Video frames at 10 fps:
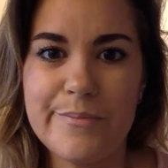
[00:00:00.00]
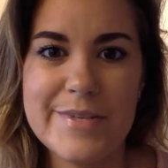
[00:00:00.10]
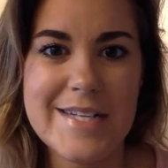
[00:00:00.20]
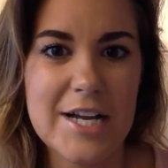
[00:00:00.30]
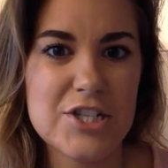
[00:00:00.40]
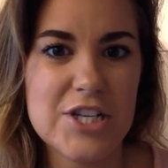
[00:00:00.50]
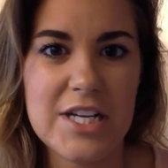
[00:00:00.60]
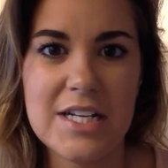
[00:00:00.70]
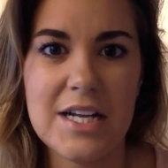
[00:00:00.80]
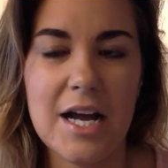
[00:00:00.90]

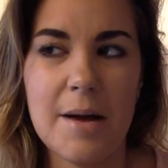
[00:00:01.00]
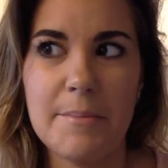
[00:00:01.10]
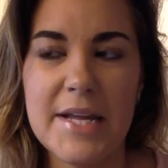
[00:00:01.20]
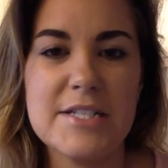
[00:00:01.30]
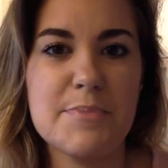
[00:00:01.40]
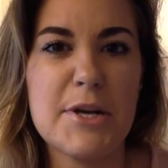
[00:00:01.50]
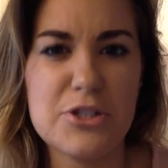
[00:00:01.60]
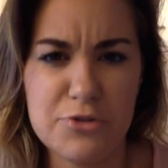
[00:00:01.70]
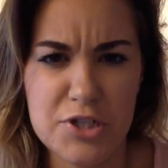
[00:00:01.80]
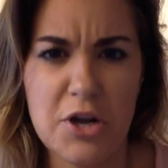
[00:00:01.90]
section, like
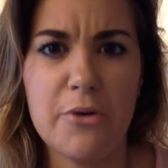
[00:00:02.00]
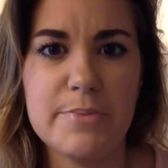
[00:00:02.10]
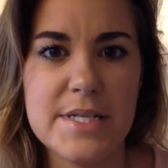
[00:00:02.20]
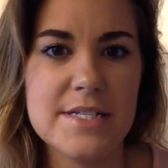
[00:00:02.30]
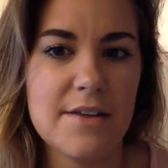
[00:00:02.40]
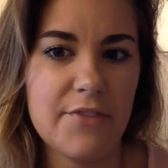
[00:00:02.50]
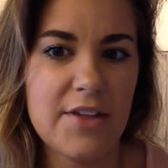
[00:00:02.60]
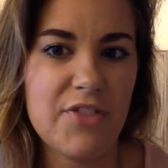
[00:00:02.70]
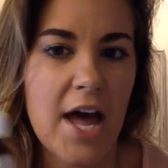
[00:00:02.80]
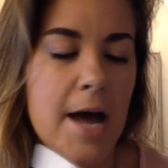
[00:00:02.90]
special soaps and stuff
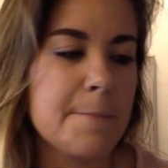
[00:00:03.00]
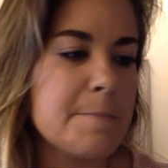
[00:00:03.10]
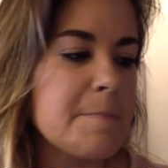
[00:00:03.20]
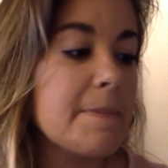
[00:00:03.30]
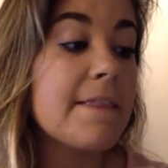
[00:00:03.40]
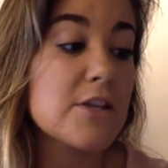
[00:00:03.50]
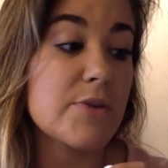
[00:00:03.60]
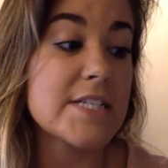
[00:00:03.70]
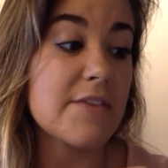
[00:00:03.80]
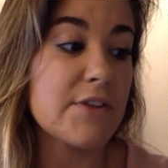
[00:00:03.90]
like that. So
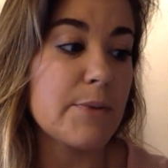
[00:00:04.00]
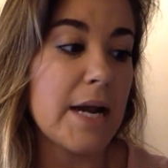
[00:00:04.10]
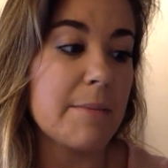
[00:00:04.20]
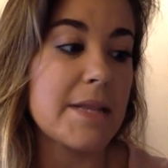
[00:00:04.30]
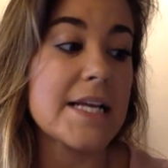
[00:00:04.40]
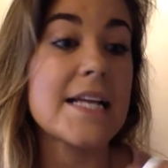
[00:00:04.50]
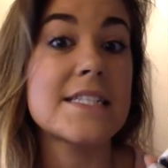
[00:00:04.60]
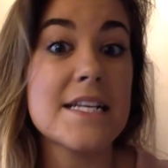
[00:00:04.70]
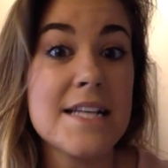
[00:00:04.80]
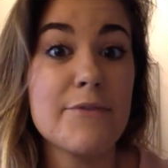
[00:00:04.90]
I definitely recommend it. It
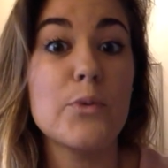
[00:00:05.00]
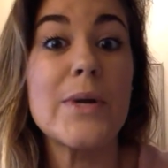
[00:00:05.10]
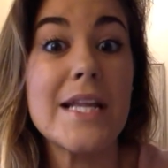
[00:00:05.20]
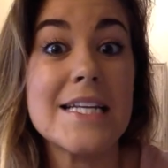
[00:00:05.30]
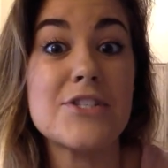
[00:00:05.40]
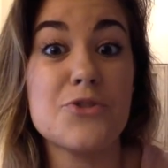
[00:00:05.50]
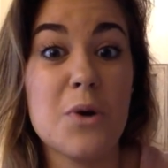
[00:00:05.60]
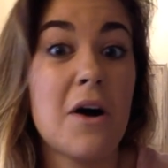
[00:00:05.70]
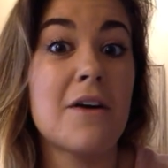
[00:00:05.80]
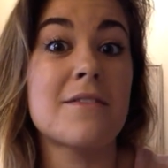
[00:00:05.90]
does have a really
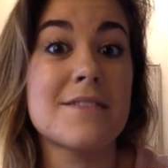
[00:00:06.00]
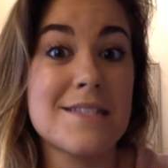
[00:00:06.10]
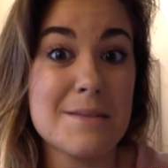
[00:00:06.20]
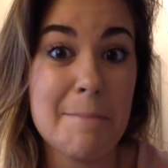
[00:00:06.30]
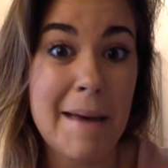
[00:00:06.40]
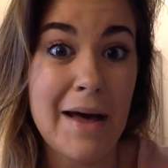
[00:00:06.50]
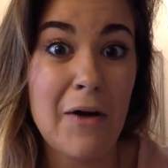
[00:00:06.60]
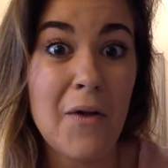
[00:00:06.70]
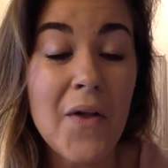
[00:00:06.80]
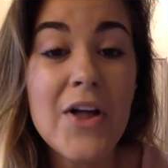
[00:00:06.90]
strong
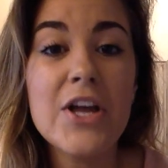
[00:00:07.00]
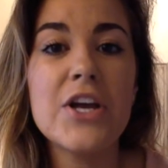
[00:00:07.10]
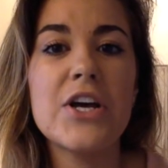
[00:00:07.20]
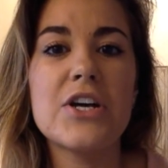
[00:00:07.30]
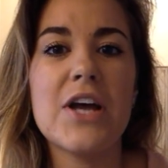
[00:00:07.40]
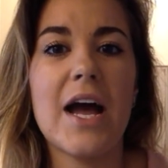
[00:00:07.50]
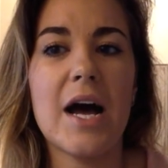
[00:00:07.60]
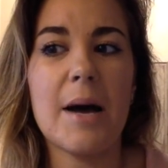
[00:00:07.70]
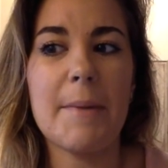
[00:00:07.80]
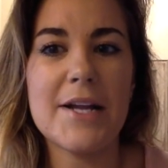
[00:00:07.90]
smell,
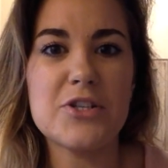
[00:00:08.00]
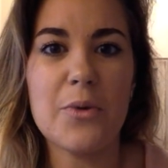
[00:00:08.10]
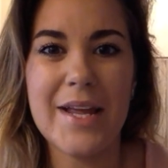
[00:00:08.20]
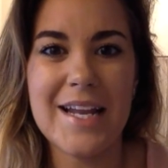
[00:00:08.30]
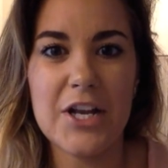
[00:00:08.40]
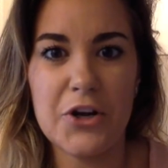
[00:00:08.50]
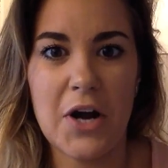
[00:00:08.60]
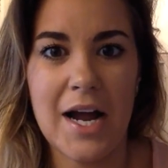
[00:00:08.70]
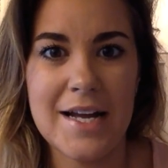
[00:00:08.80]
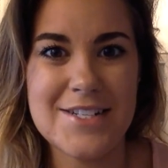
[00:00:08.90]
and don't get it in
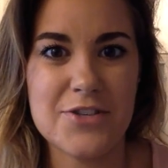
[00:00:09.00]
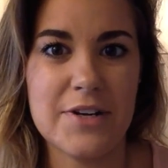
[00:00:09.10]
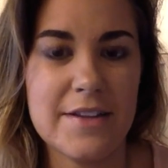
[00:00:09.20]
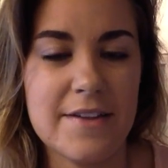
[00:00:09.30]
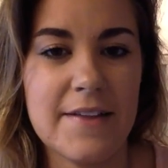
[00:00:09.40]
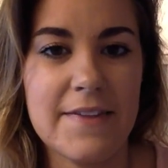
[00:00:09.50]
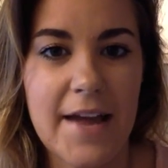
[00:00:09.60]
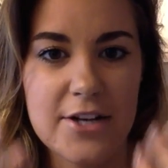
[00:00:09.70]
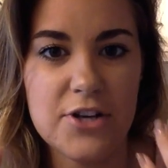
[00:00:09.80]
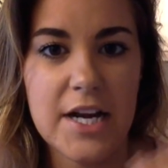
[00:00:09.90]
your eyes or anything like
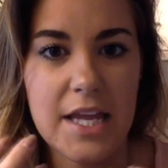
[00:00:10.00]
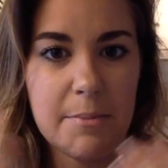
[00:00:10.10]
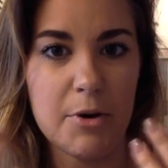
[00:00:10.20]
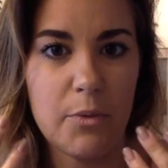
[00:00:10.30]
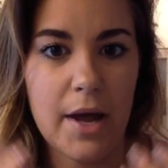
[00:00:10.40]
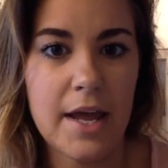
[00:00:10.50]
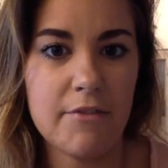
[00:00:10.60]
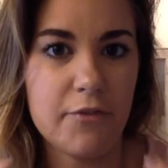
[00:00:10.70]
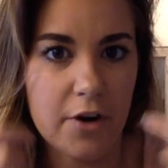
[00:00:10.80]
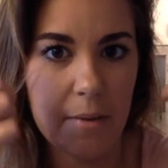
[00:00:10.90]
that. Try to keep it away
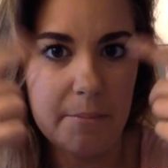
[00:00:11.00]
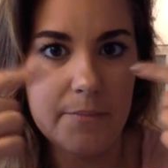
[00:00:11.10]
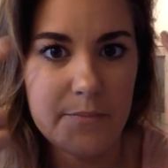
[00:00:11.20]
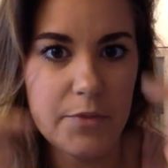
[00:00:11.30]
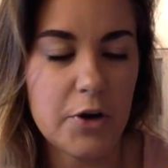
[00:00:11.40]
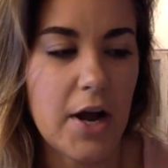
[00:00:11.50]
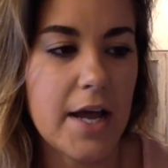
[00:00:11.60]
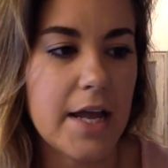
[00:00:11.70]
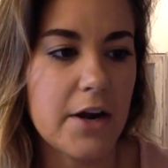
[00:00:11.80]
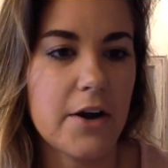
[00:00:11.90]
from your
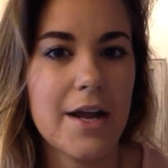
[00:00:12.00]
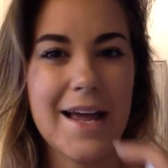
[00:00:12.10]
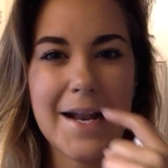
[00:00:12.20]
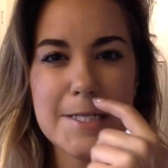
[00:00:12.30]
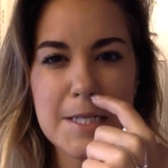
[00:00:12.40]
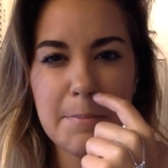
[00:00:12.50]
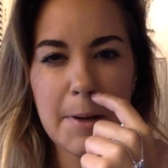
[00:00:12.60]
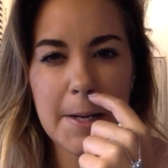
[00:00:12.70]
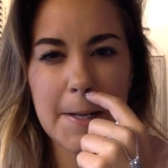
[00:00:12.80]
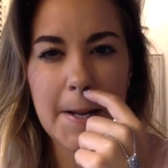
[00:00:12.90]
eye area. And I did
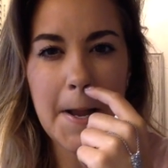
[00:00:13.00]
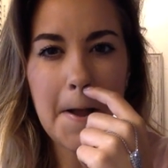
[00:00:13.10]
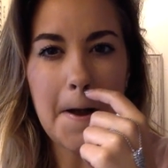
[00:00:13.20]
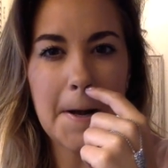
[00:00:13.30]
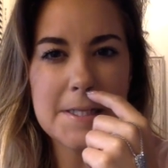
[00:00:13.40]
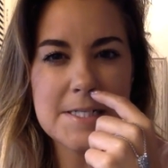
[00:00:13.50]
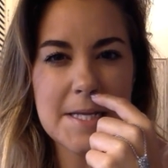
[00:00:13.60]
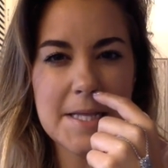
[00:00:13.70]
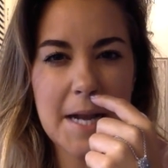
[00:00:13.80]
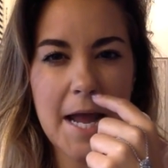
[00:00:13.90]
put it on a
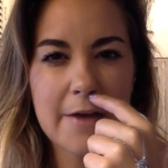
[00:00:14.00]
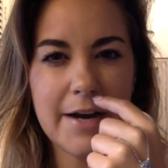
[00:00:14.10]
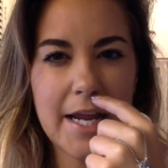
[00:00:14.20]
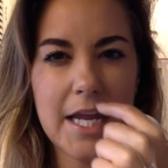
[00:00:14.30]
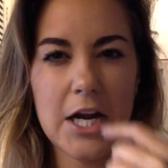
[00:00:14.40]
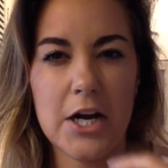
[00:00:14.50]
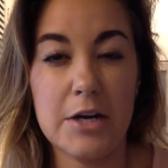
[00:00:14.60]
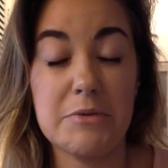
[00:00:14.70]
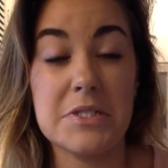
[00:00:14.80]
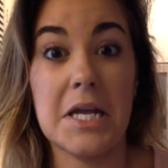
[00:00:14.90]
zit that I had right here, and
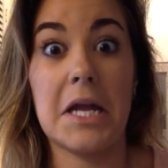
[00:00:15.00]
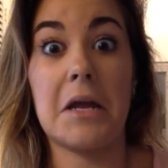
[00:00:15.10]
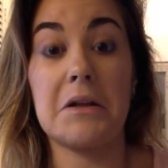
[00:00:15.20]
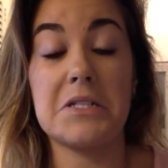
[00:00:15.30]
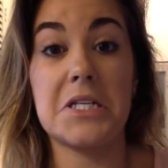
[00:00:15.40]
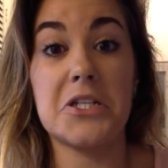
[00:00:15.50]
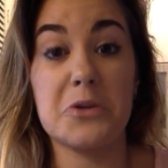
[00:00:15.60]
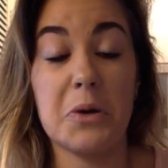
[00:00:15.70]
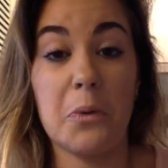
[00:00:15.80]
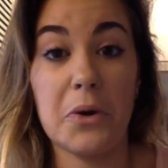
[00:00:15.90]
it was like tea
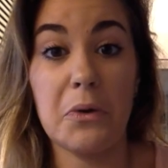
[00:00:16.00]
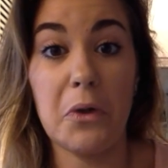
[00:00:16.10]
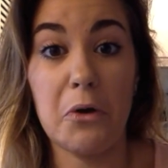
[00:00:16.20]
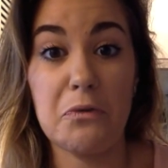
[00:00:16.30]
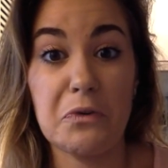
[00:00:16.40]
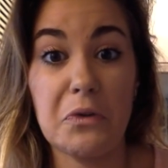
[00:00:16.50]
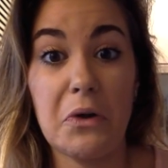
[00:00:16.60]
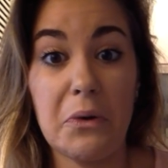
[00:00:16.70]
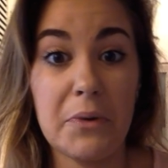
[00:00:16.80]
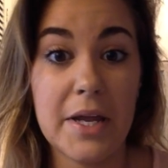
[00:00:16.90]
tree oil
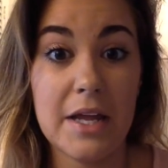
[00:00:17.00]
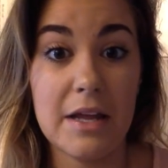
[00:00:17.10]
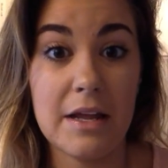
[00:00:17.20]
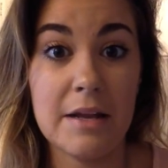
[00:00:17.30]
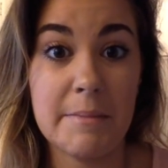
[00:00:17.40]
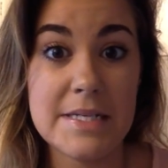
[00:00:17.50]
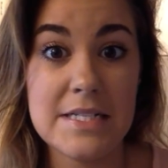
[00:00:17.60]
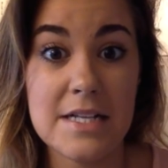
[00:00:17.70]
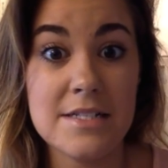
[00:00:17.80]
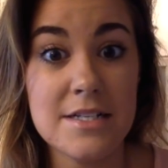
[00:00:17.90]
overload in my
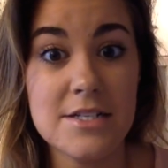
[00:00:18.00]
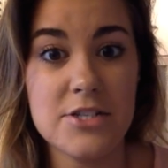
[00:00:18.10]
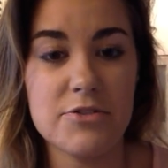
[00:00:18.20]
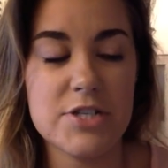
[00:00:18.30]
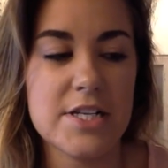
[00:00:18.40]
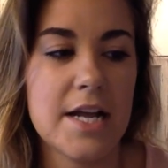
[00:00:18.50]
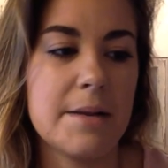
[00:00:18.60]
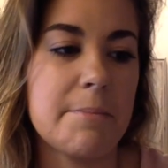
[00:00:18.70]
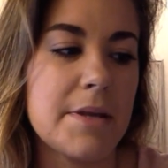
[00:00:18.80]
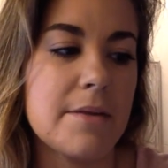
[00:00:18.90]
senses. So just kind
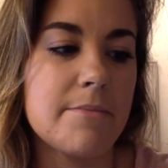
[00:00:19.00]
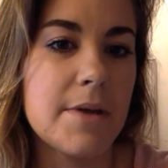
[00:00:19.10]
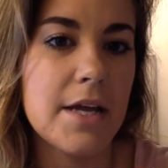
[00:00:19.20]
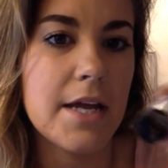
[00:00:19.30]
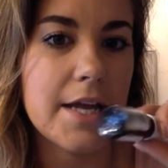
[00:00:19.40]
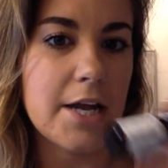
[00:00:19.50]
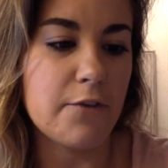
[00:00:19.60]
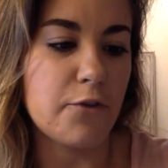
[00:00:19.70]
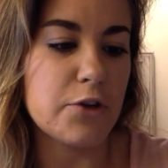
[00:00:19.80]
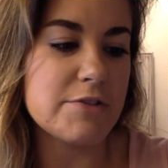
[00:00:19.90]
of be
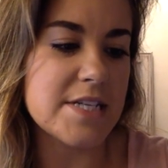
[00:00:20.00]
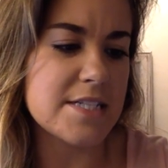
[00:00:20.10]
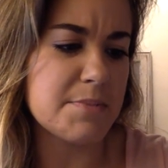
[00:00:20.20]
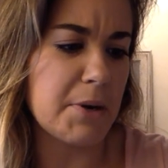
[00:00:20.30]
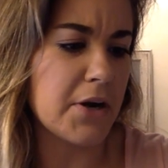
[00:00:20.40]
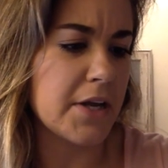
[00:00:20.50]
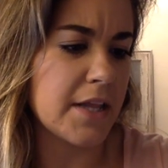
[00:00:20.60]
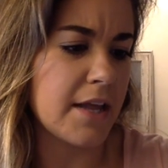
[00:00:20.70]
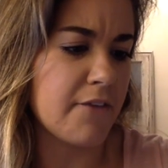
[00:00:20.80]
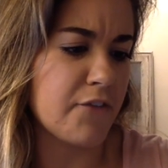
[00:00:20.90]
careful. Use it
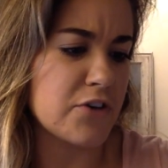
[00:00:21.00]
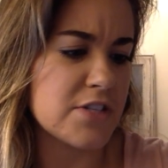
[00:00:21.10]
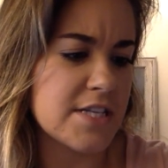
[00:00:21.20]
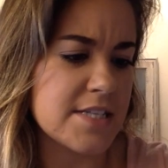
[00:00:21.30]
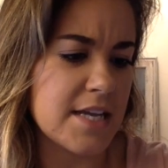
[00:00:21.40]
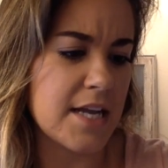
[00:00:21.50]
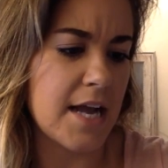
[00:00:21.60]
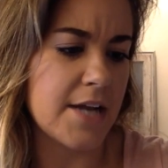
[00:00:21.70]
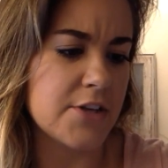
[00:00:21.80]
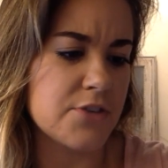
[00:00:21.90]
sparingly at first, because it can
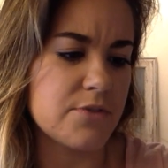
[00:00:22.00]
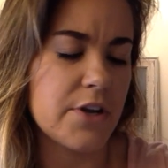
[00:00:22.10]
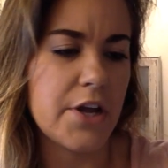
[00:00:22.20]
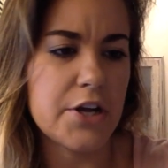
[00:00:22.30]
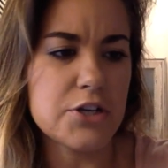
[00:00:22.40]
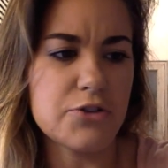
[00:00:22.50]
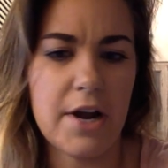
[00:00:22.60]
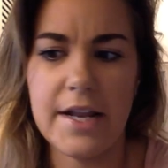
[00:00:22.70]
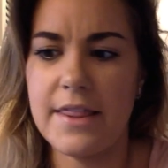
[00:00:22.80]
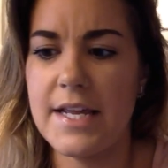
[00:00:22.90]
kind of
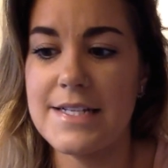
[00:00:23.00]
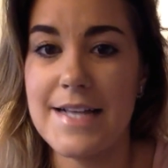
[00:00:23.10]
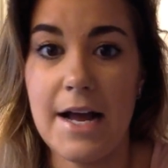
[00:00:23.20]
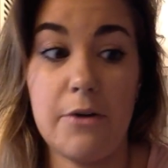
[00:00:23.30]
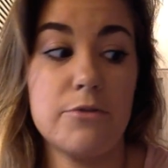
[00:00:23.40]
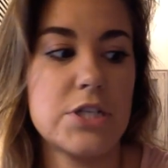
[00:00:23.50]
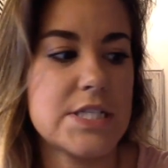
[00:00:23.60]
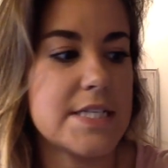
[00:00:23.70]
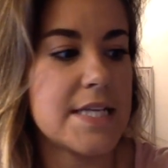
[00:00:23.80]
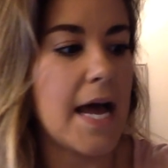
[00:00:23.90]
dry things out
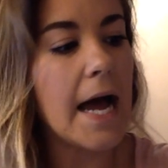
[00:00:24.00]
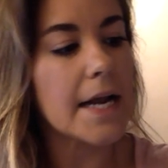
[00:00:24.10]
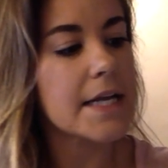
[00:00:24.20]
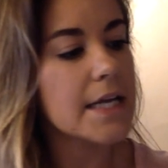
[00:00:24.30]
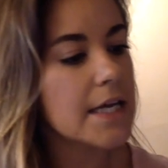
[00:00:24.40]
just a tad.